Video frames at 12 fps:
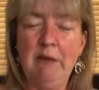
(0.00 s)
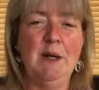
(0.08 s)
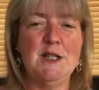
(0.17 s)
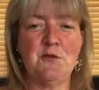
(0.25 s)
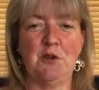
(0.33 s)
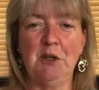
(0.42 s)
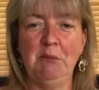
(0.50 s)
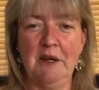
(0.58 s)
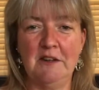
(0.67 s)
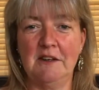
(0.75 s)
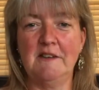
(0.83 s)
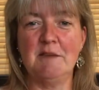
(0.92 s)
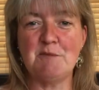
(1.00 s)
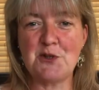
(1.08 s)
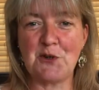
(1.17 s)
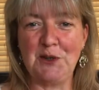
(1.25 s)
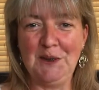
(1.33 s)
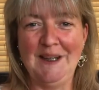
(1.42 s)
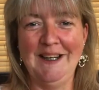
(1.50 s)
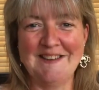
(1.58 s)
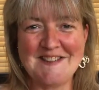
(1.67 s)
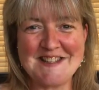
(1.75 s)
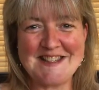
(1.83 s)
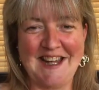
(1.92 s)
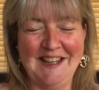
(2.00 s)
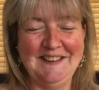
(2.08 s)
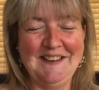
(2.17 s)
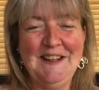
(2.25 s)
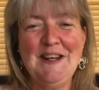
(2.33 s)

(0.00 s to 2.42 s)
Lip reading: which for a mother, I'm sure you can understand